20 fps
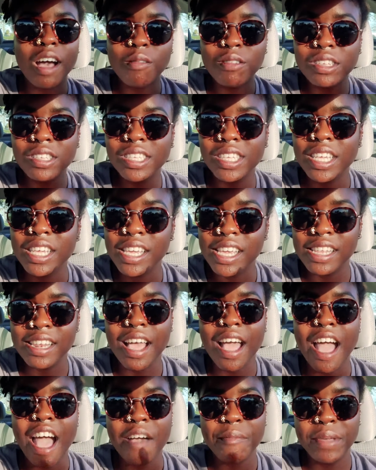I will see, and
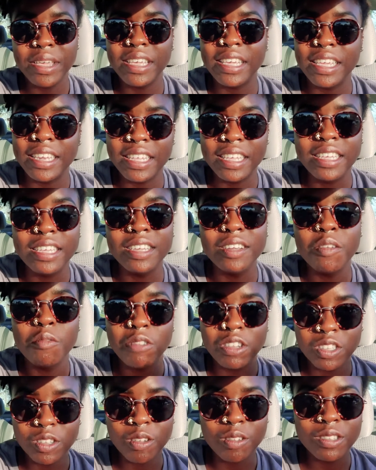I have been getting
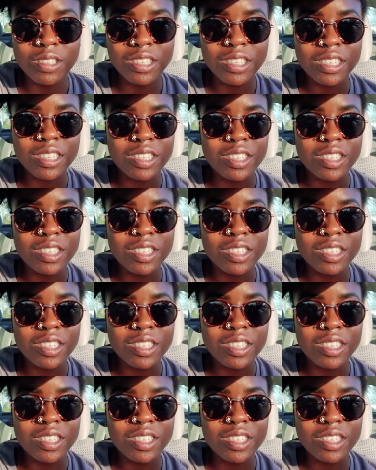results.